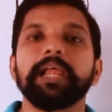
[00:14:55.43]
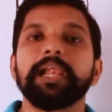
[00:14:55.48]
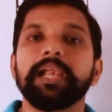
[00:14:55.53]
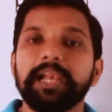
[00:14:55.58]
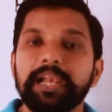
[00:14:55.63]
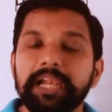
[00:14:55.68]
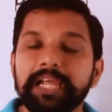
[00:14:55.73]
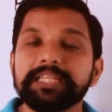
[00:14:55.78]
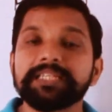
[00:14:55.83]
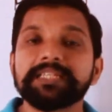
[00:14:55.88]

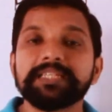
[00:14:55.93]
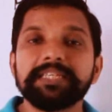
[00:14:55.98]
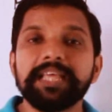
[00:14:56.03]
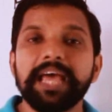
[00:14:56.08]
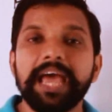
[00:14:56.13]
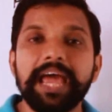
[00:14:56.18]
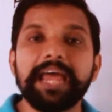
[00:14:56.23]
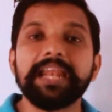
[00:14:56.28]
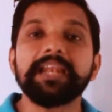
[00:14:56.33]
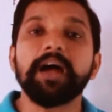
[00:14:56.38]
less
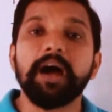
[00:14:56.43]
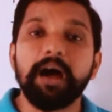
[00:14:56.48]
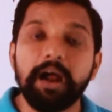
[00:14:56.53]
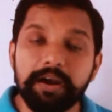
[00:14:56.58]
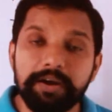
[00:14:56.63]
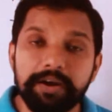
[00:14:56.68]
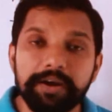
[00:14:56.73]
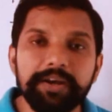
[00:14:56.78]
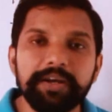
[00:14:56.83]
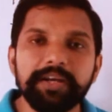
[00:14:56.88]
than
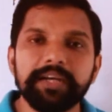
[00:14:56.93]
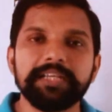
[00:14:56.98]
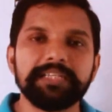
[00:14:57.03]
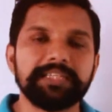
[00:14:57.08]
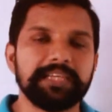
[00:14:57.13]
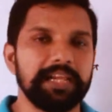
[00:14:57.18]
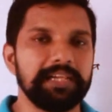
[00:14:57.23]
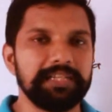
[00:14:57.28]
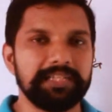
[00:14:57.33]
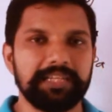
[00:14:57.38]
100 degrees
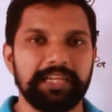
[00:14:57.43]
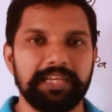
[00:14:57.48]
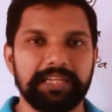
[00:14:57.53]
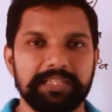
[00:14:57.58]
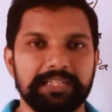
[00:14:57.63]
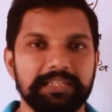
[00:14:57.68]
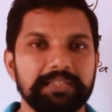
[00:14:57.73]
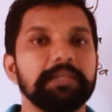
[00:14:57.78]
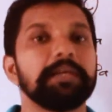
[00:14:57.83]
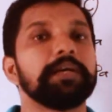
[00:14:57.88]

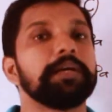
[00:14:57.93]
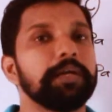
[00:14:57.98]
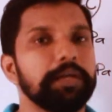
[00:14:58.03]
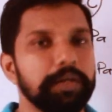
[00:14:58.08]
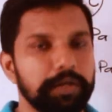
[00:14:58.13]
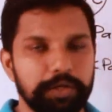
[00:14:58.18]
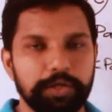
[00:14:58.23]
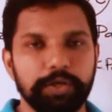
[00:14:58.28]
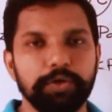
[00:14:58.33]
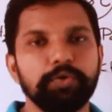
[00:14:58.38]
Celsius
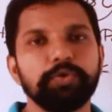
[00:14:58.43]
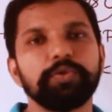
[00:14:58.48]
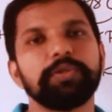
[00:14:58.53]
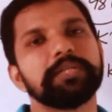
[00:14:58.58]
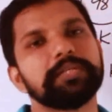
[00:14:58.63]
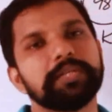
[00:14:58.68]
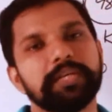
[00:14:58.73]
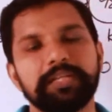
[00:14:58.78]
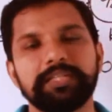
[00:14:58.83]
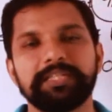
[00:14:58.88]
due to
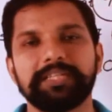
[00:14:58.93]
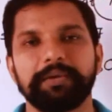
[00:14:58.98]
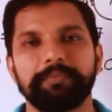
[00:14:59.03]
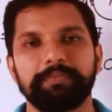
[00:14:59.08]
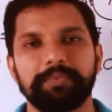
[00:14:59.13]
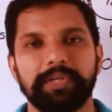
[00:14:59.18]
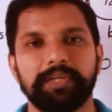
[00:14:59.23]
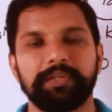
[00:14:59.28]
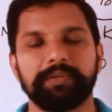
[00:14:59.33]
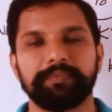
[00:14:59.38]
this
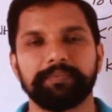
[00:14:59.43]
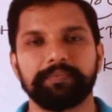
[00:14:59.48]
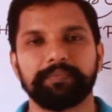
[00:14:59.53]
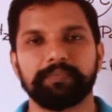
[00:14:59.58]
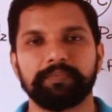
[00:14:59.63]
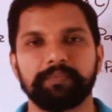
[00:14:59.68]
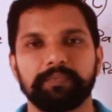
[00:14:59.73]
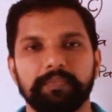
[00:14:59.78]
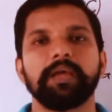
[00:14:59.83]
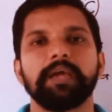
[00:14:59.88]
concept.
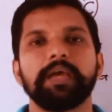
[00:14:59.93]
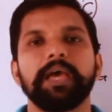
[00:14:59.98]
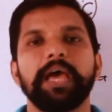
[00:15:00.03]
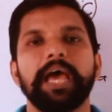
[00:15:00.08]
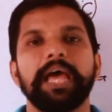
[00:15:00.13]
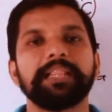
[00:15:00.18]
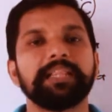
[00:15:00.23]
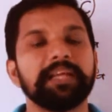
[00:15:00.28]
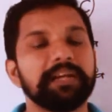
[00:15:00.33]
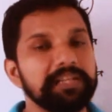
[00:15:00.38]

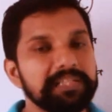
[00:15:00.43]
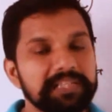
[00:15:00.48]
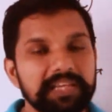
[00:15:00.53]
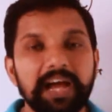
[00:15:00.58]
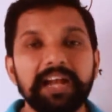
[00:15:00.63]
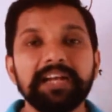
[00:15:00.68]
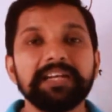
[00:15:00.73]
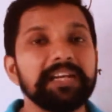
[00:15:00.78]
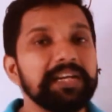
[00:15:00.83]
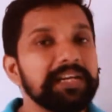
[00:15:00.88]
And the
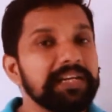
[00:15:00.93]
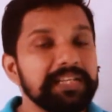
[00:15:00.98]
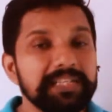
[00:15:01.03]
resultant